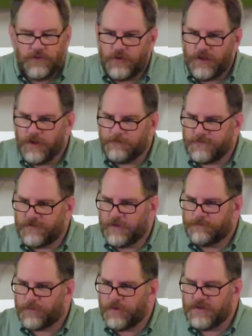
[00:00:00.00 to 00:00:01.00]
who helped
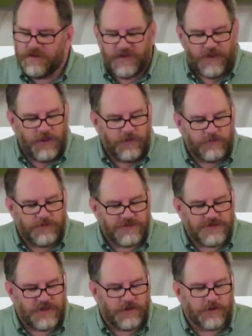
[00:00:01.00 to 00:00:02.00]
bring
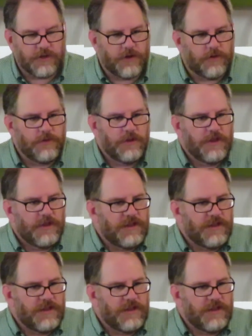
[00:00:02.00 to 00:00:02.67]
down Jericho,